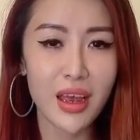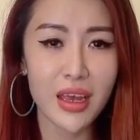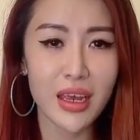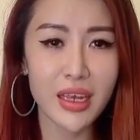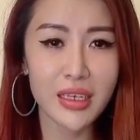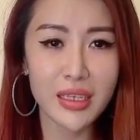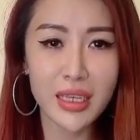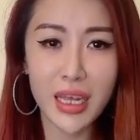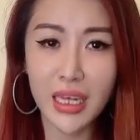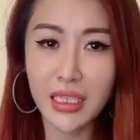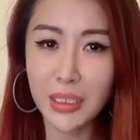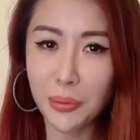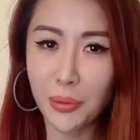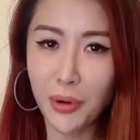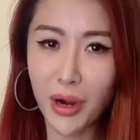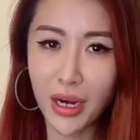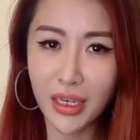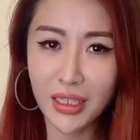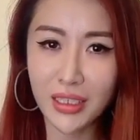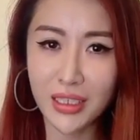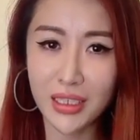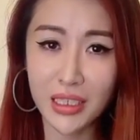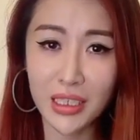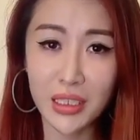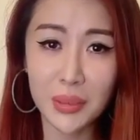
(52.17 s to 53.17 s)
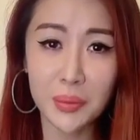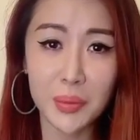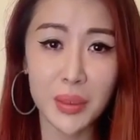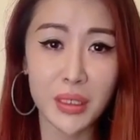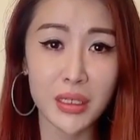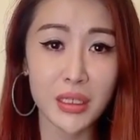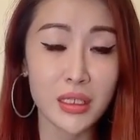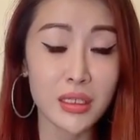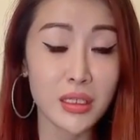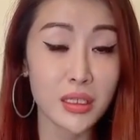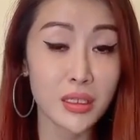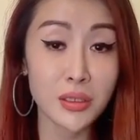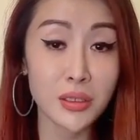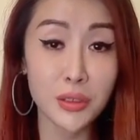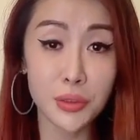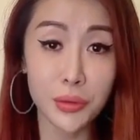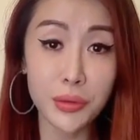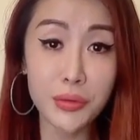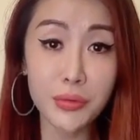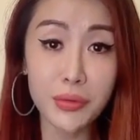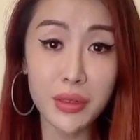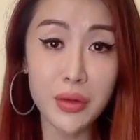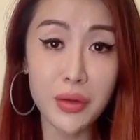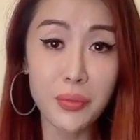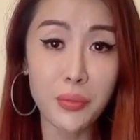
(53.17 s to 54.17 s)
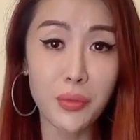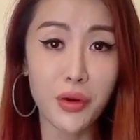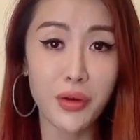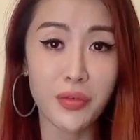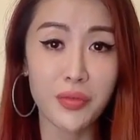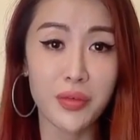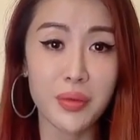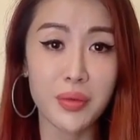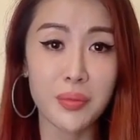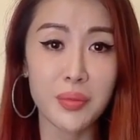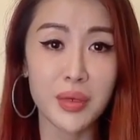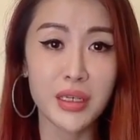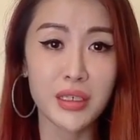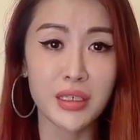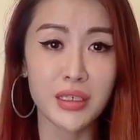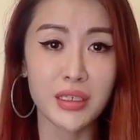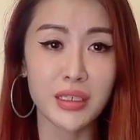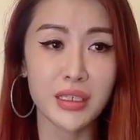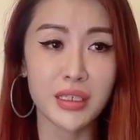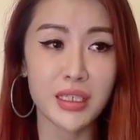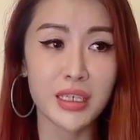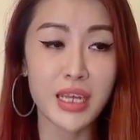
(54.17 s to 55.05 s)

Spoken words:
It takes practice, but it is truly worth it because